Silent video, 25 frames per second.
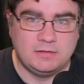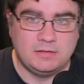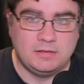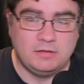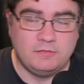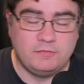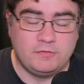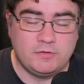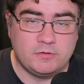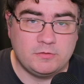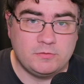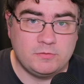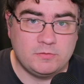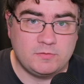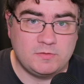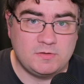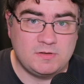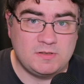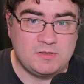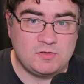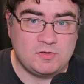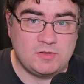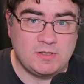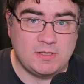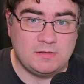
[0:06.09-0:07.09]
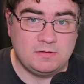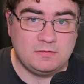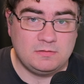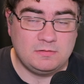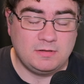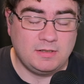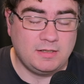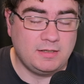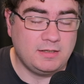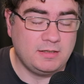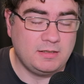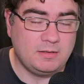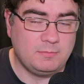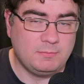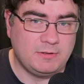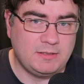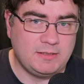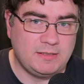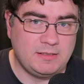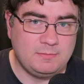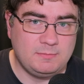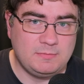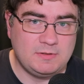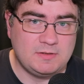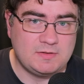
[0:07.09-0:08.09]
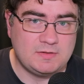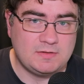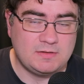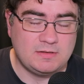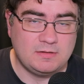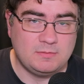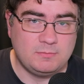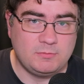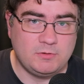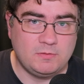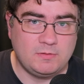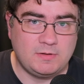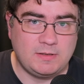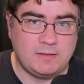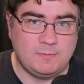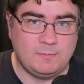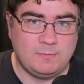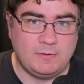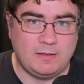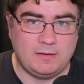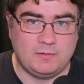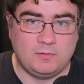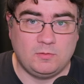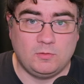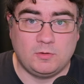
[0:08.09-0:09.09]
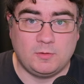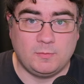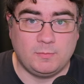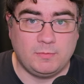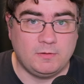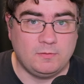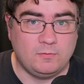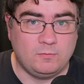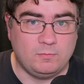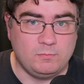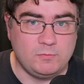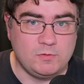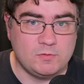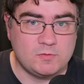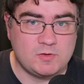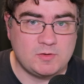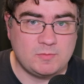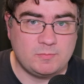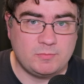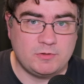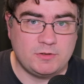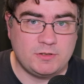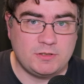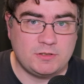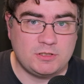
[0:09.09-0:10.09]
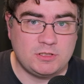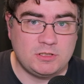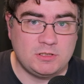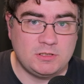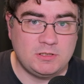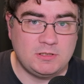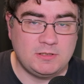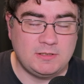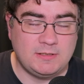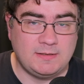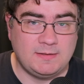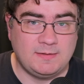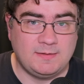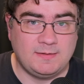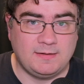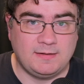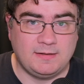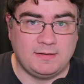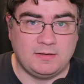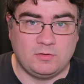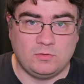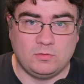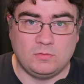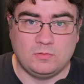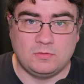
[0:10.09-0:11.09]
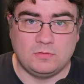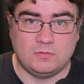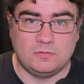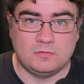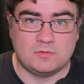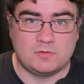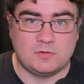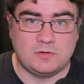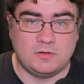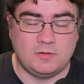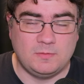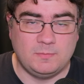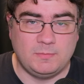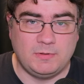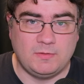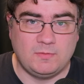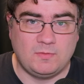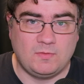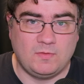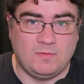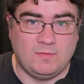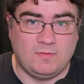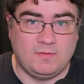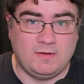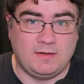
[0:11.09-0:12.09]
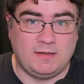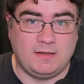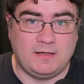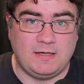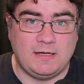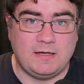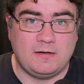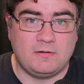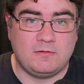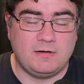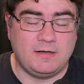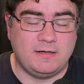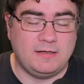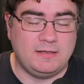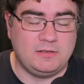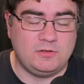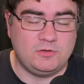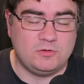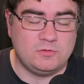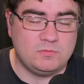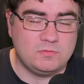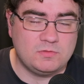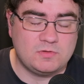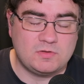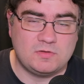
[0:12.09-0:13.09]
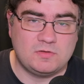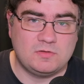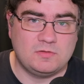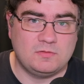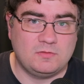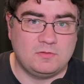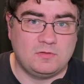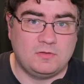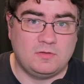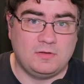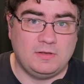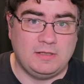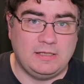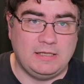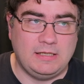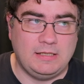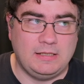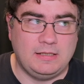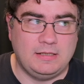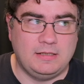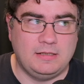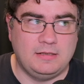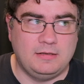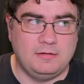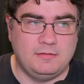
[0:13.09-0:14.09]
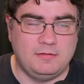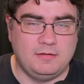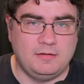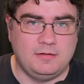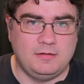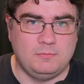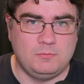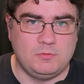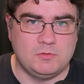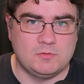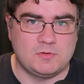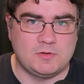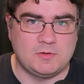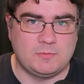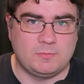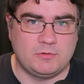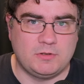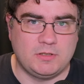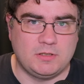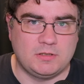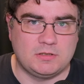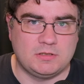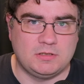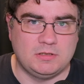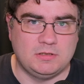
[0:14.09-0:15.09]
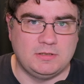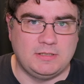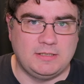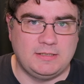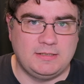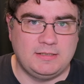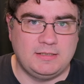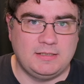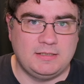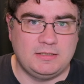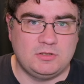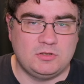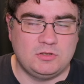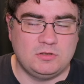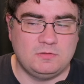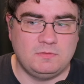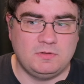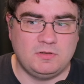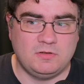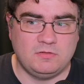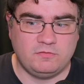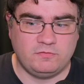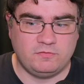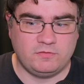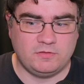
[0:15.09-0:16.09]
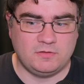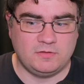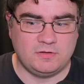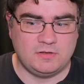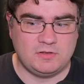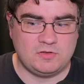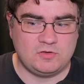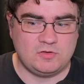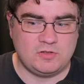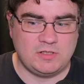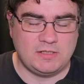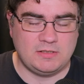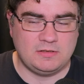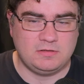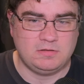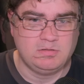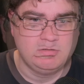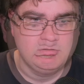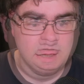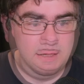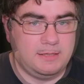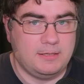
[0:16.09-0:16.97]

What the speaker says: If you're new to this channel, hi, my name is BJOKIB. I talk about music production and I talk also about the gear I use in the music production, and I show it off on this channel.